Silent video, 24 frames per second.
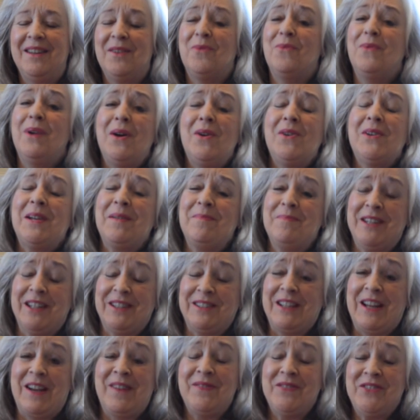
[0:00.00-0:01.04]
Welcome to
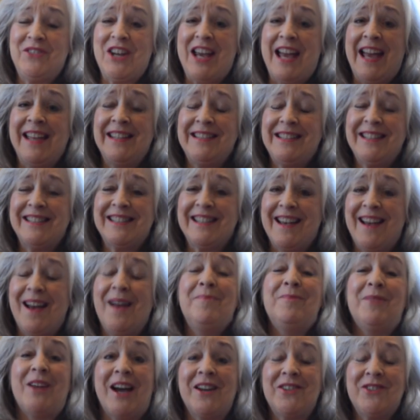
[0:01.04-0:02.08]
Love Chats.
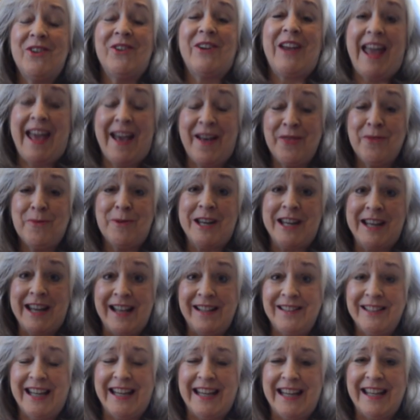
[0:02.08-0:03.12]
I'm Dr. Kathryn
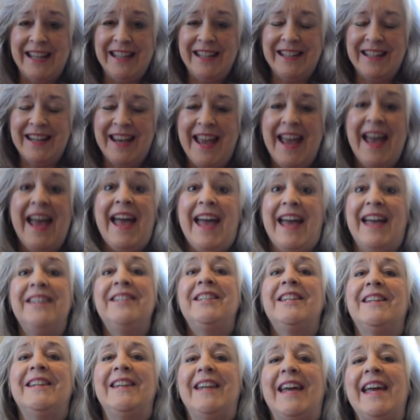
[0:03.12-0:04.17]
Elliott, and
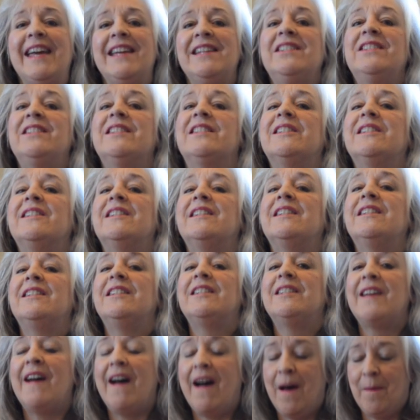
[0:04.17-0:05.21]
today's
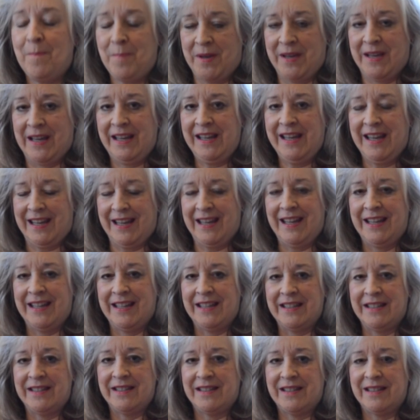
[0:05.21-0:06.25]
topic
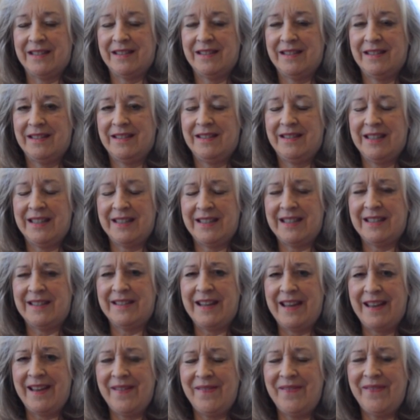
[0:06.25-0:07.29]
is, does
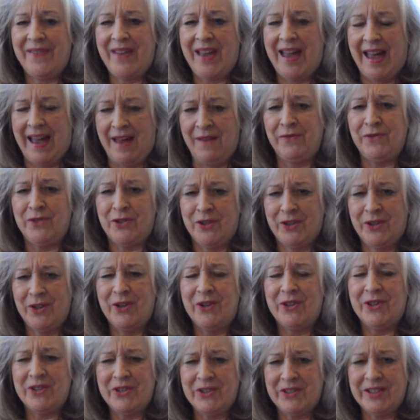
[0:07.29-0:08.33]
love have to
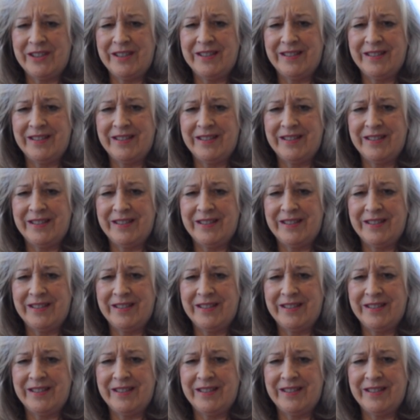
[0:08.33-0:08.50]
hurt?